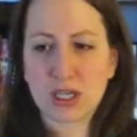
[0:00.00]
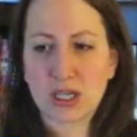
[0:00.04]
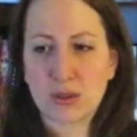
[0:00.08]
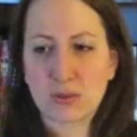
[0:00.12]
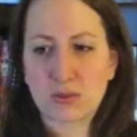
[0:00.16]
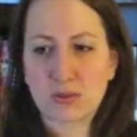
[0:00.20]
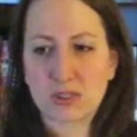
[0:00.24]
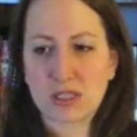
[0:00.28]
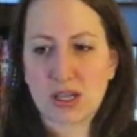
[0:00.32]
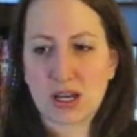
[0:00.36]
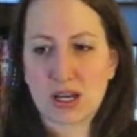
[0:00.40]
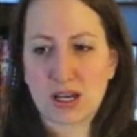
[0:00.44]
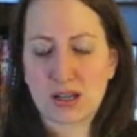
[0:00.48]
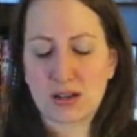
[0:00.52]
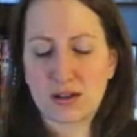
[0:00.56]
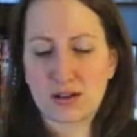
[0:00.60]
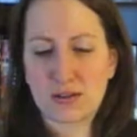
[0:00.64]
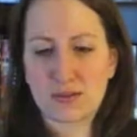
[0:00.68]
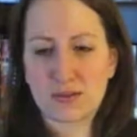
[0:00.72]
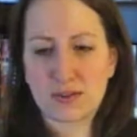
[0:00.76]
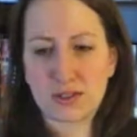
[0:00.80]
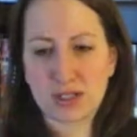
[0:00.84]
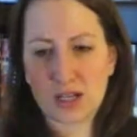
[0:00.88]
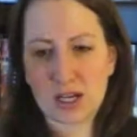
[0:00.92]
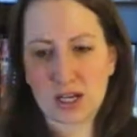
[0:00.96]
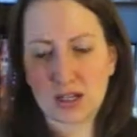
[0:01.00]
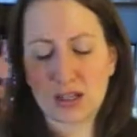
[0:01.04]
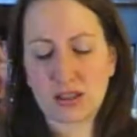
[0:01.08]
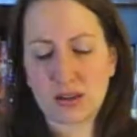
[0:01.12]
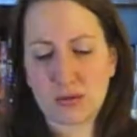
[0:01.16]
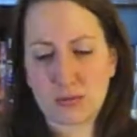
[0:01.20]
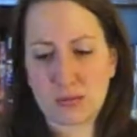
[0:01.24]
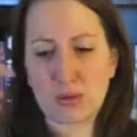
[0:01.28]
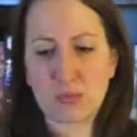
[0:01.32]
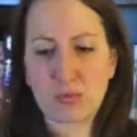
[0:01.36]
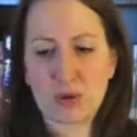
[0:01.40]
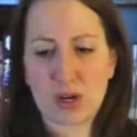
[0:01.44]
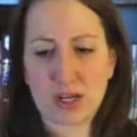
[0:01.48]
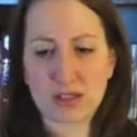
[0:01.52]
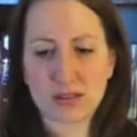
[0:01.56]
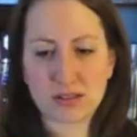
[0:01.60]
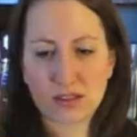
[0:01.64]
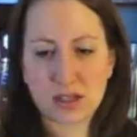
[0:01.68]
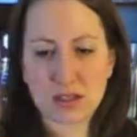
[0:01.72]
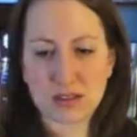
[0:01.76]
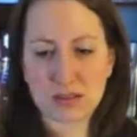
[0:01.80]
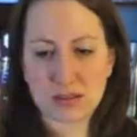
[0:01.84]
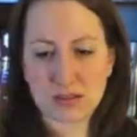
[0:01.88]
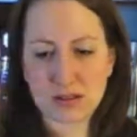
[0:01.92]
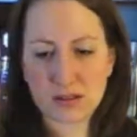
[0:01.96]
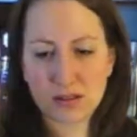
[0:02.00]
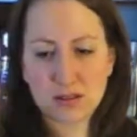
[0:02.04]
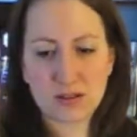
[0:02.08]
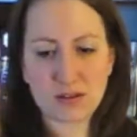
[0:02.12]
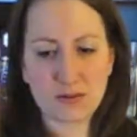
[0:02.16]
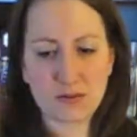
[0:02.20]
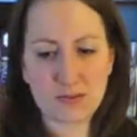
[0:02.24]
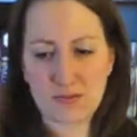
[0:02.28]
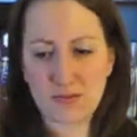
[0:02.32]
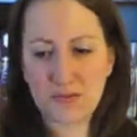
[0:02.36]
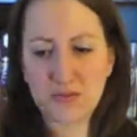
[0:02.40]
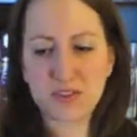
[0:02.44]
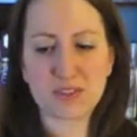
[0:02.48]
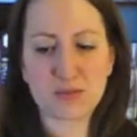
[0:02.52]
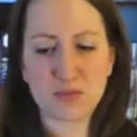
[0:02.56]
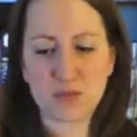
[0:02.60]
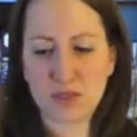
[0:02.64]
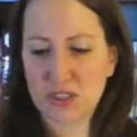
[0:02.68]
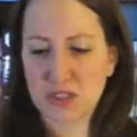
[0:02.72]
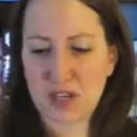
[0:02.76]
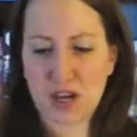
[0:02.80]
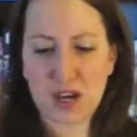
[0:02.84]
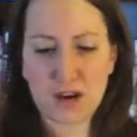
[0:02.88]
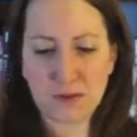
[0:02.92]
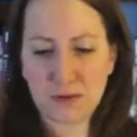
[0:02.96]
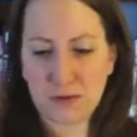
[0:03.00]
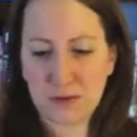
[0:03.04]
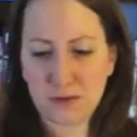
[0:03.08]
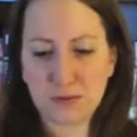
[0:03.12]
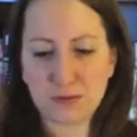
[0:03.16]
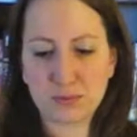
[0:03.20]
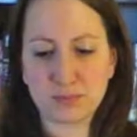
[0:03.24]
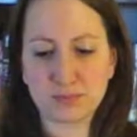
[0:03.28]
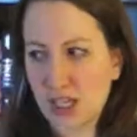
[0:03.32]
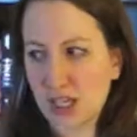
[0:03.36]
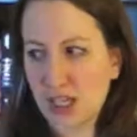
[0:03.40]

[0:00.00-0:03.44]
It kind of let me process some stuff.